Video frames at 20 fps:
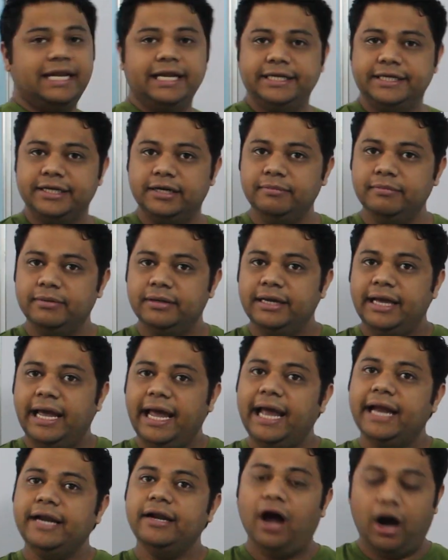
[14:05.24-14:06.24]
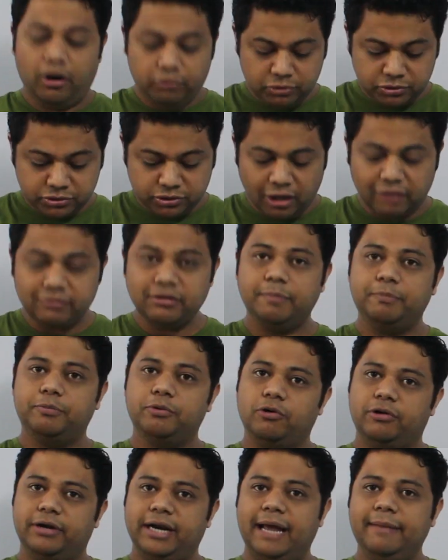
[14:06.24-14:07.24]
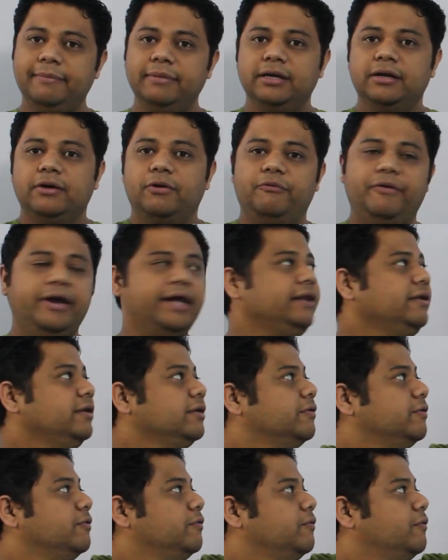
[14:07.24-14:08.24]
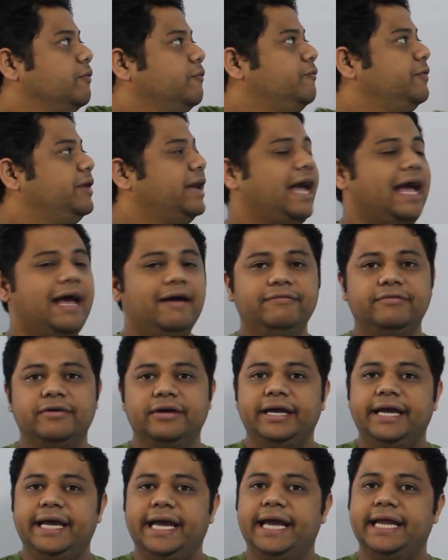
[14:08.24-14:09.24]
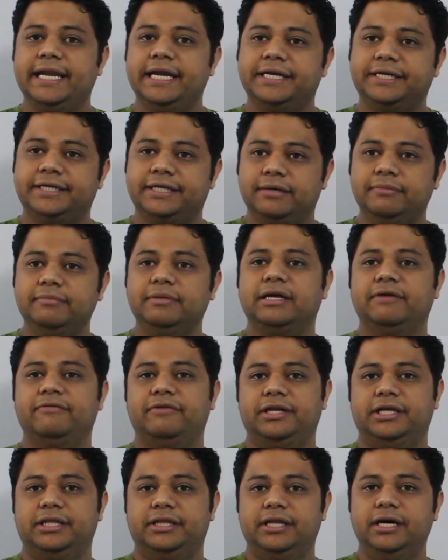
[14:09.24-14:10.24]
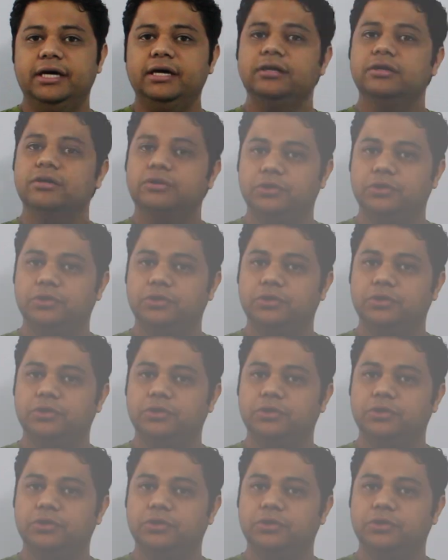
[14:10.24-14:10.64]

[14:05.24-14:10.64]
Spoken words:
nth term and how to solve the program when we have nth term given in the